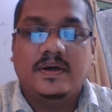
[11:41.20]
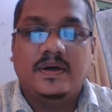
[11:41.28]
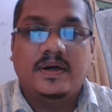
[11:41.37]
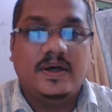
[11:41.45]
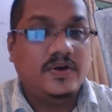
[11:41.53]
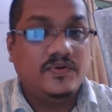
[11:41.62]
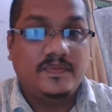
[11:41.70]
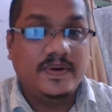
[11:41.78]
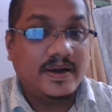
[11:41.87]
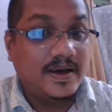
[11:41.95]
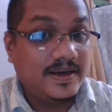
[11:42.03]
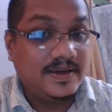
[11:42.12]
It would be
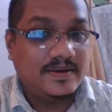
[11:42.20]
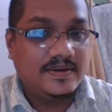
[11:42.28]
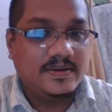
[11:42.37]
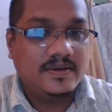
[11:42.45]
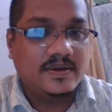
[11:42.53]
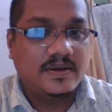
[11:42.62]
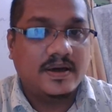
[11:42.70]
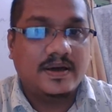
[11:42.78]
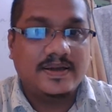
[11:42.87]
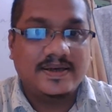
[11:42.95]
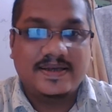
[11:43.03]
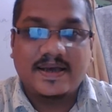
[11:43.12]
like
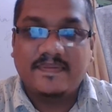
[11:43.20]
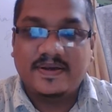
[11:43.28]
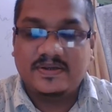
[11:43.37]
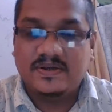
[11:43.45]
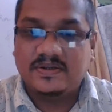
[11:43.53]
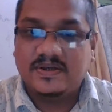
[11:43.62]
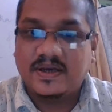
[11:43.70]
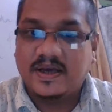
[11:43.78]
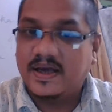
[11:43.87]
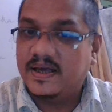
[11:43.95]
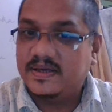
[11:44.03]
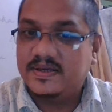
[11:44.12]
other examinations
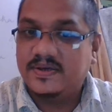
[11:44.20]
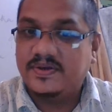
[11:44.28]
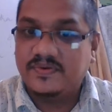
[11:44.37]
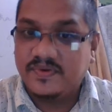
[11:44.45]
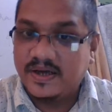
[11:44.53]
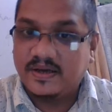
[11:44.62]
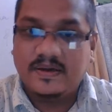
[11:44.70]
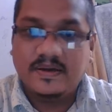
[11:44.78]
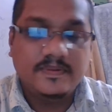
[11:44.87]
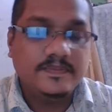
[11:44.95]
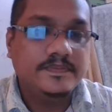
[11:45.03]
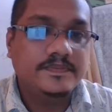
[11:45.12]
as you did.
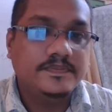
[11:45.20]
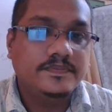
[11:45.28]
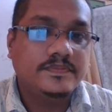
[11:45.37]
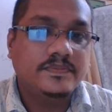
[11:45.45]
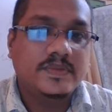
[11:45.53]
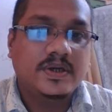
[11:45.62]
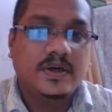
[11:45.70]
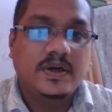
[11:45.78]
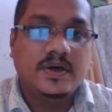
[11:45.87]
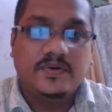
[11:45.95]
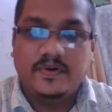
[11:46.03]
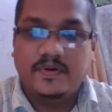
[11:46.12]

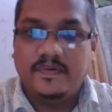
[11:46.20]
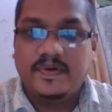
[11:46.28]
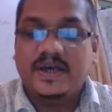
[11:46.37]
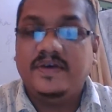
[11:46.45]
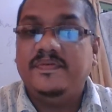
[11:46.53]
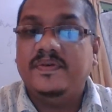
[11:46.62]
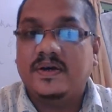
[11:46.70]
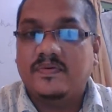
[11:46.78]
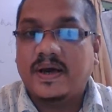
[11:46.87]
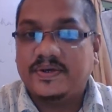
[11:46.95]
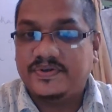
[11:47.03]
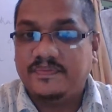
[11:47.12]
You will be given a
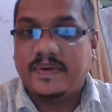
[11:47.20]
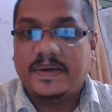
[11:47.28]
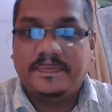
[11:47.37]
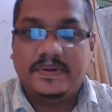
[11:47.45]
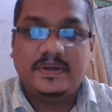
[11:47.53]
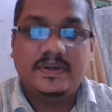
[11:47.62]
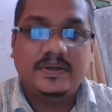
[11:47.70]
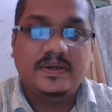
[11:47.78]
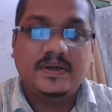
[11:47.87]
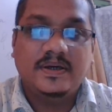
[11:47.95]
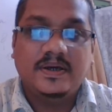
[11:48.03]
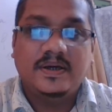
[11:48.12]
question paper.
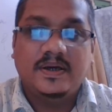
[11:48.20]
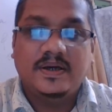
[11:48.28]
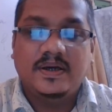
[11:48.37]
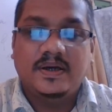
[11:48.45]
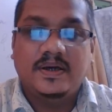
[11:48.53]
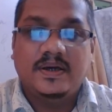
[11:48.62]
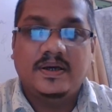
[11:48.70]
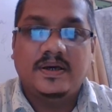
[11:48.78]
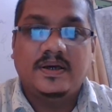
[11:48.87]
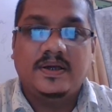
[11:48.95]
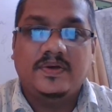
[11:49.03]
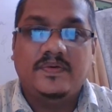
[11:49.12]

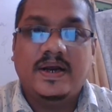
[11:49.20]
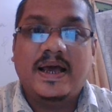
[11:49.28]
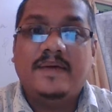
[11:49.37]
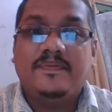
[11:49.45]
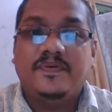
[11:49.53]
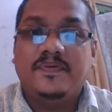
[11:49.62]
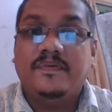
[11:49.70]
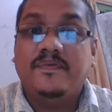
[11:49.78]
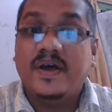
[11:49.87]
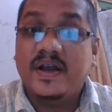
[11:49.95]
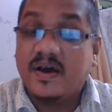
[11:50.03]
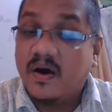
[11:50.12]
You will have to be
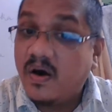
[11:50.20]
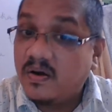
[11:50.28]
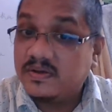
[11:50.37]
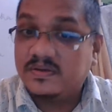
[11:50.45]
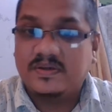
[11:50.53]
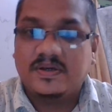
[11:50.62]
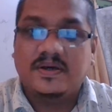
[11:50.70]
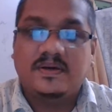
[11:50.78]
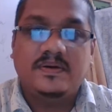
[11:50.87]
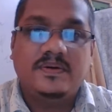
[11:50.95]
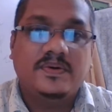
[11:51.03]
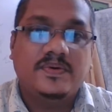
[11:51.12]
very honest
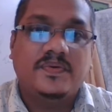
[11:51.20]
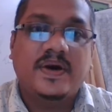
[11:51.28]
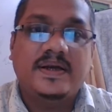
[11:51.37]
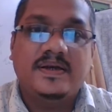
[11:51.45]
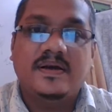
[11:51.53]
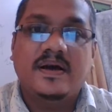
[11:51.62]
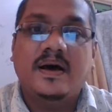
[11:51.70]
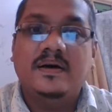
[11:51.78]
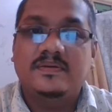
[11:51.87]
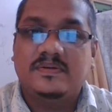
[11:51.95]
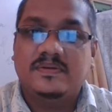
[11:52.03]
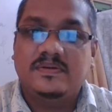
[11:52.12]
in writing the
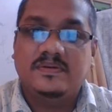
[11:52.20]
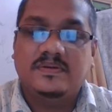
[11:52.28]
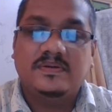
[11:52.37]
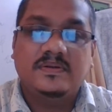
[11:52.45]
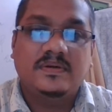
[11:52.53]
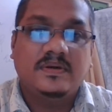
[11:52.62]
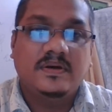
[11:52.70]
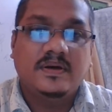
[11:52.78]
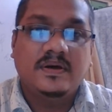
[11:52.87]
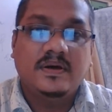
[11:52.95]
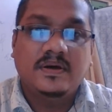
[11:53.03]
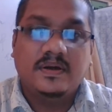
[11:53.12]
answers.
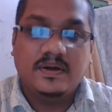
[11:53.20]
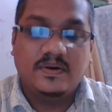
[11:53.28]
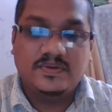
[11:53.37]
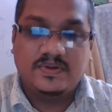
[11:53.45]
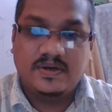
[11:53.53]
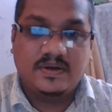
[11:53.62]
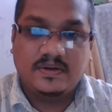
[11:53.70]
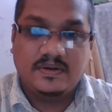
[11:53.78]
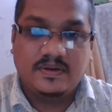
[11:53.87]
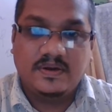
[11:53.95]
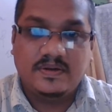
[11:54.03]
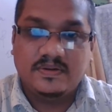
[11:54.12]
Now, see,
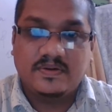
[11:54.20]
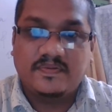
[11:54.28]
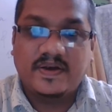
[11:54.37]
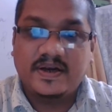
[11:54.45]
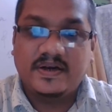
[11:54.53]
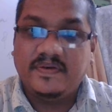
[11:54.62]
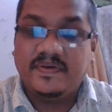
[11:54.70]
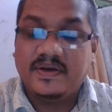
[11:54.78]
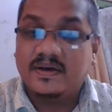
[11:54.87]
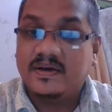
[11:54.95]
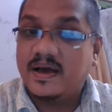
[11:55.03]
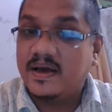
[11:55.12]
these are very
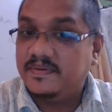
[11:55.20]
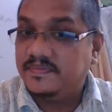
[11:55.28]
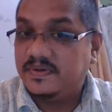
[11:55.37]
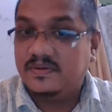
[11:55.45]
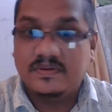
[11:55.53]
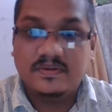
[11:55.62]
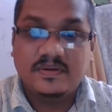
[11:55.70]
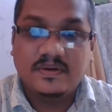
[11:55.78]
difficult times.